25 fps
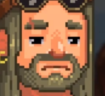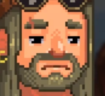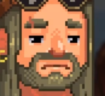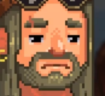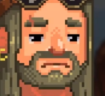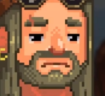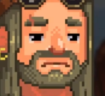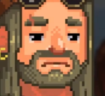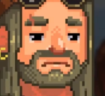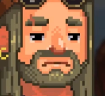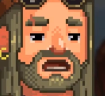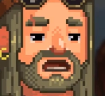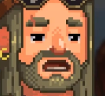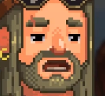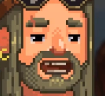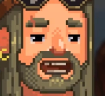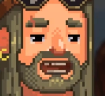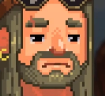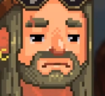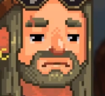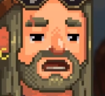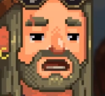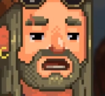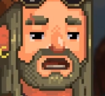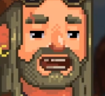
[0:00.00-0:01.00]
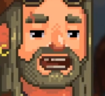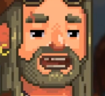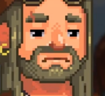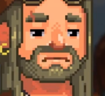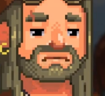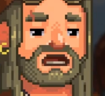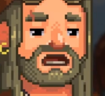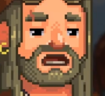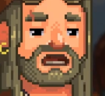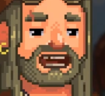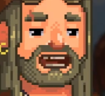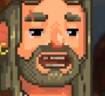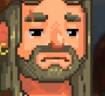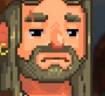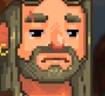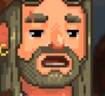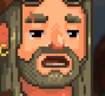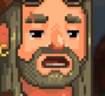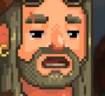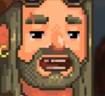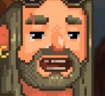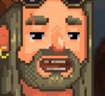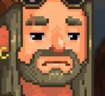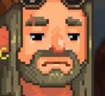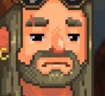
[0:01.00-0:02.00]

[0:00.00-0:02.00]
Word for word: skyship could need. Also, I can